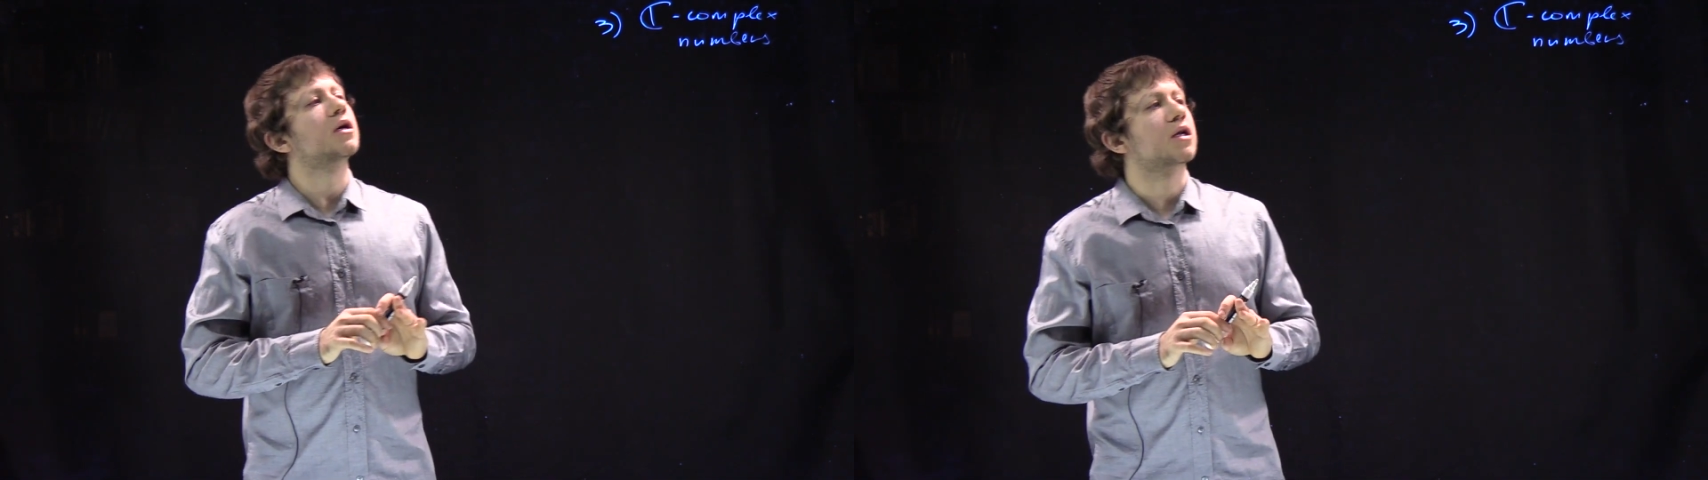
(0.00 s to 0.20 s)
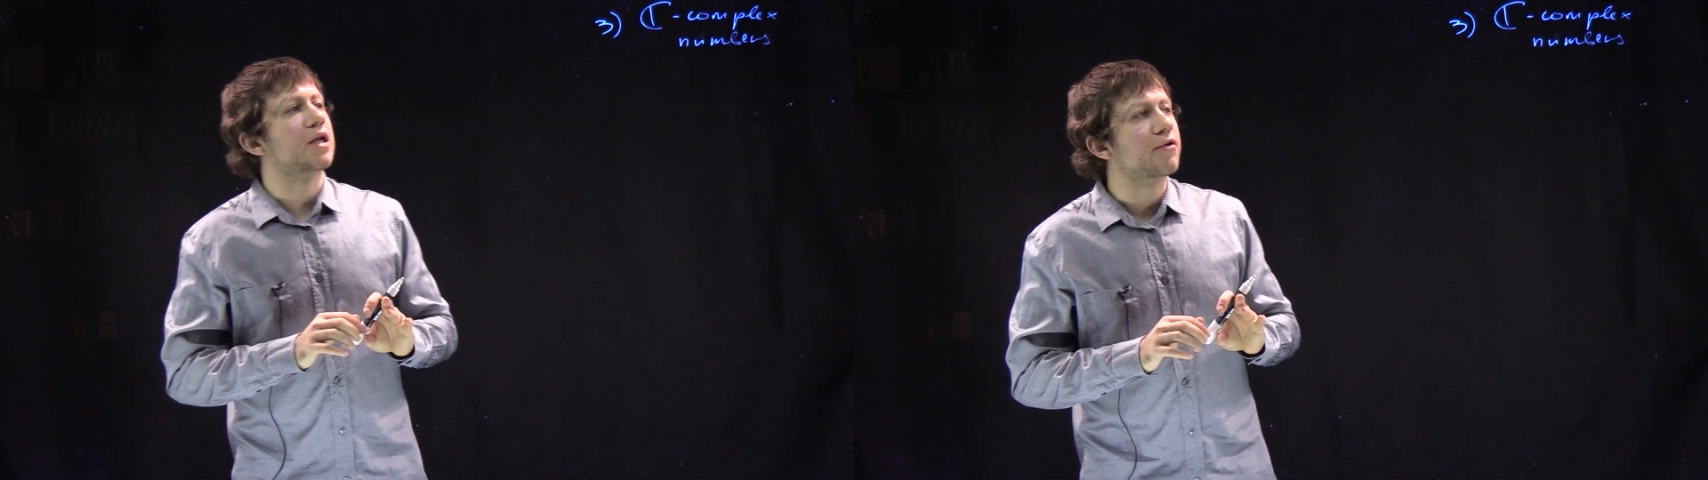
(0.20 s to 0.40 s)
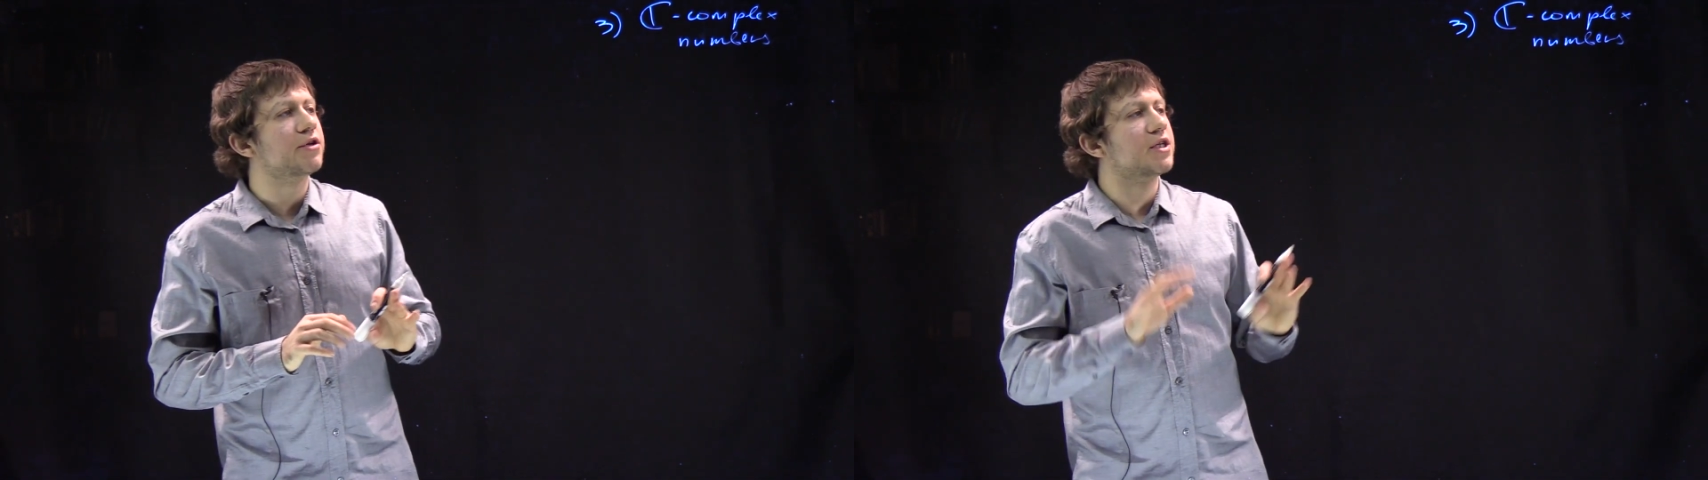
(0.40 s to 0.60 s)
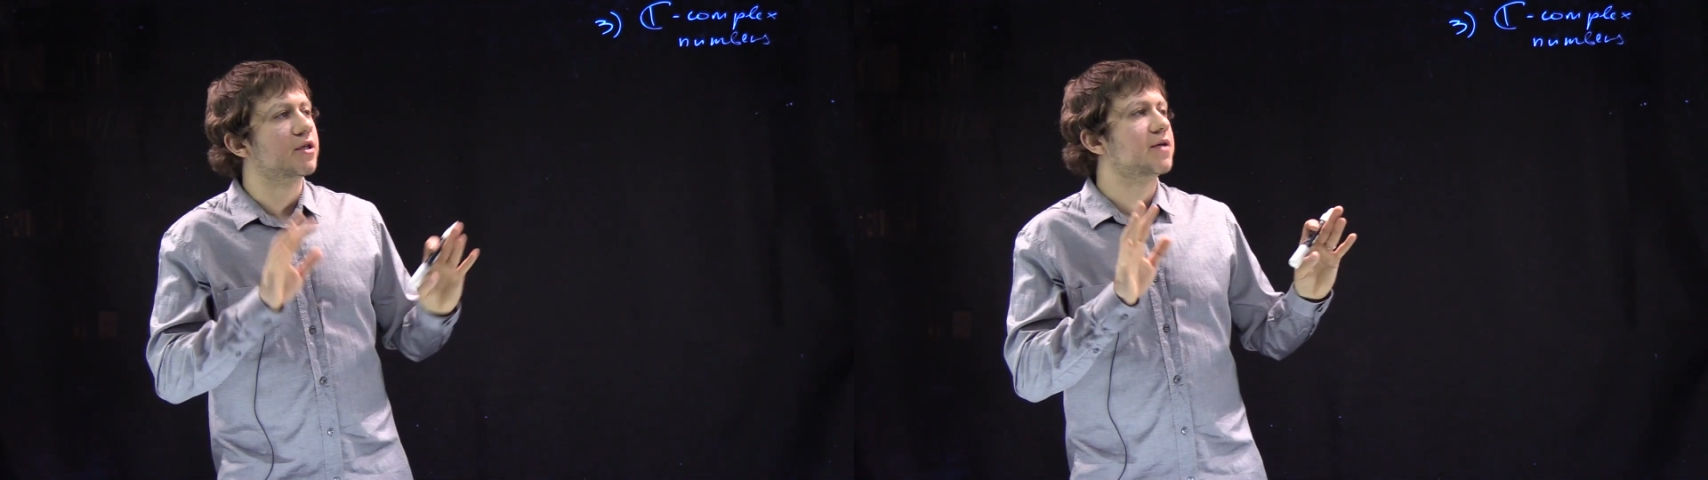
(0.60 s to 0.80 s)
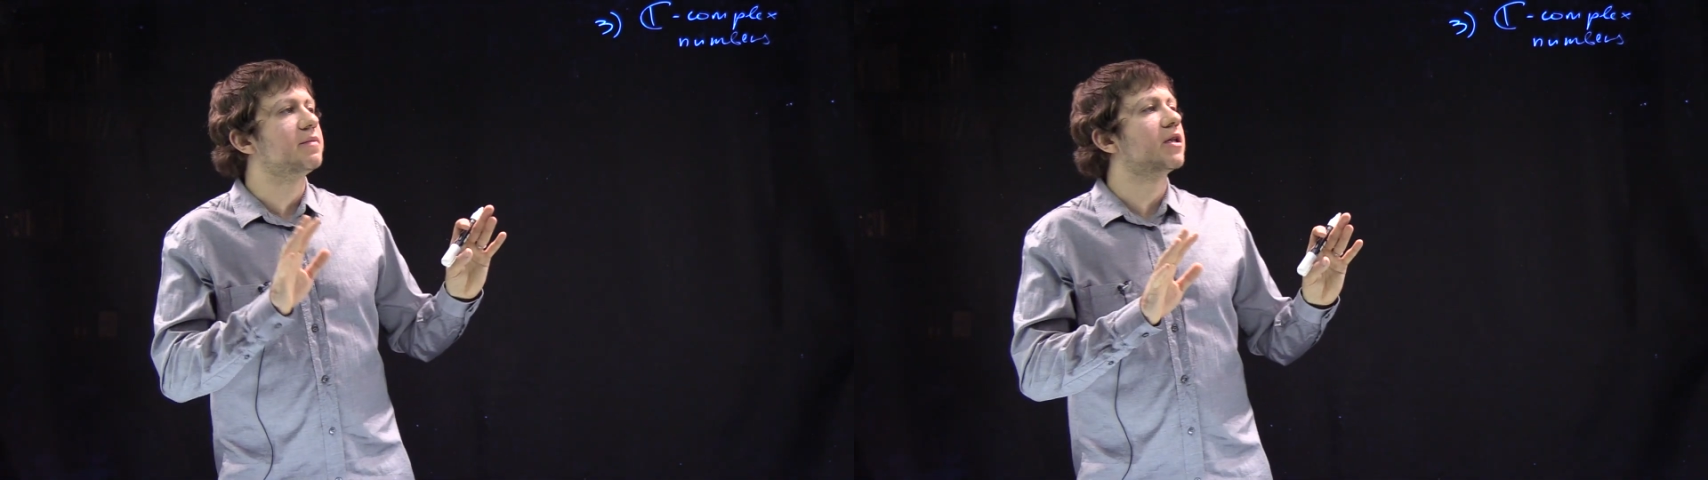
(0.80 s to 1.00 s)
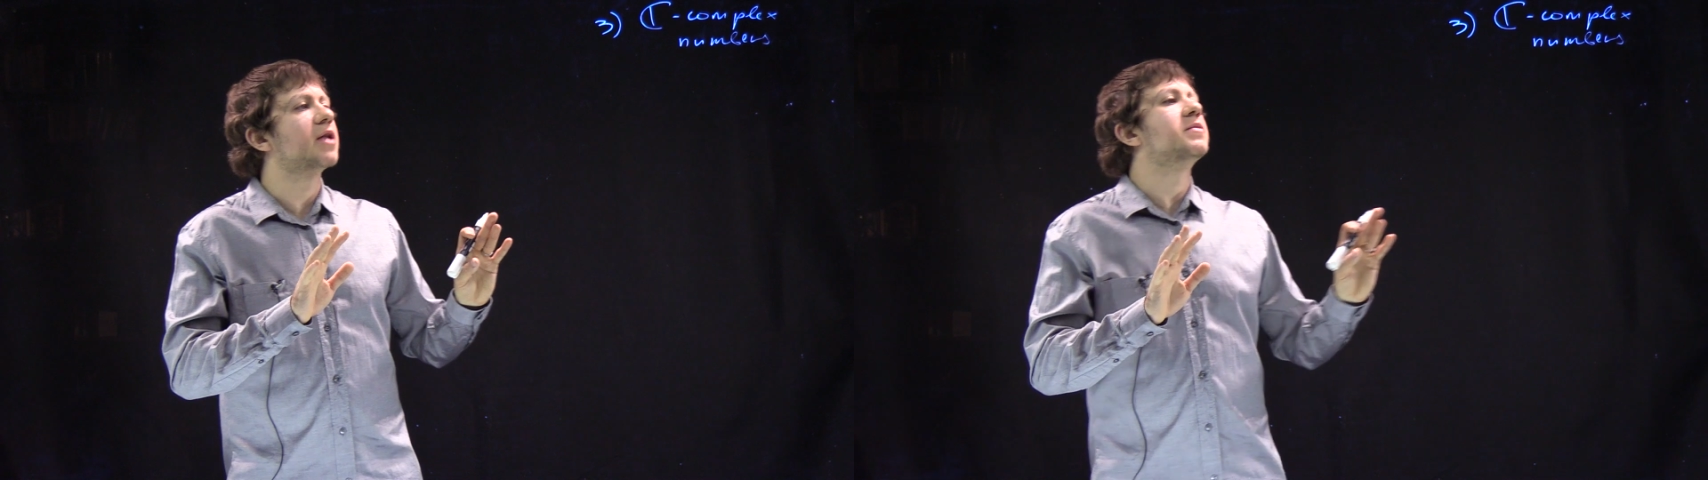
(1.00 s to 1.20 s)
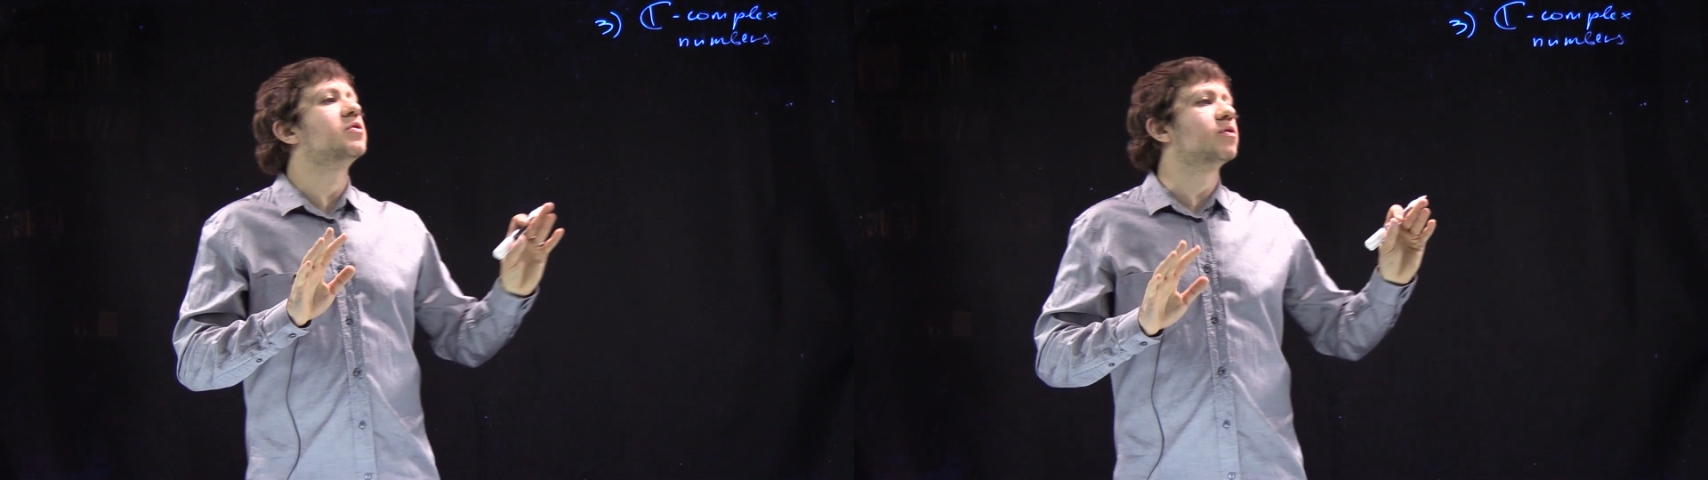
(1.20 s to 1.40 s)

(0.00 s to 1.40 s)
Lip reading: clarity, let me do